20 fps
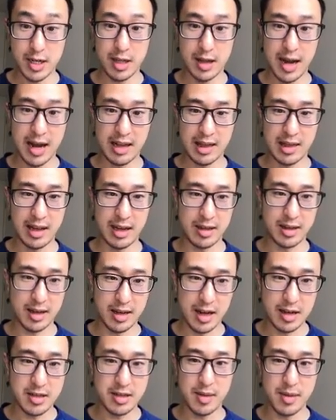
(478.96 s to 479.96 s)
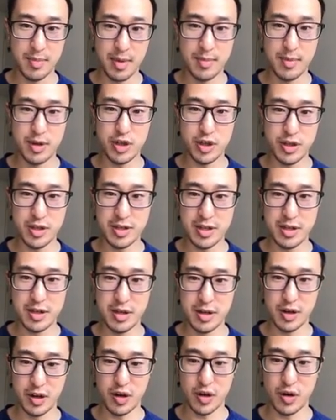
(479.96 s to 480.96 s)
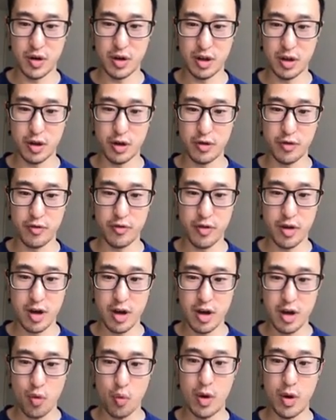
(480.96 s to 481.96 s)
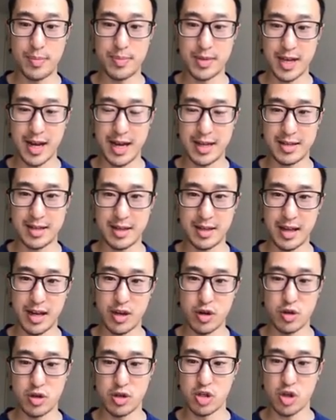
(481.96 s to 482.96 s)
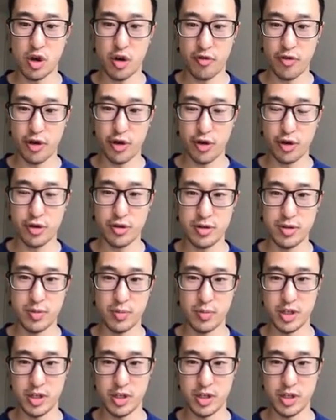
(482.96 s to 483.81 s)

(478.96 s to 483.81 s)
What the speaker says: liked like the custom images. A lot of websites, they use stock photos, which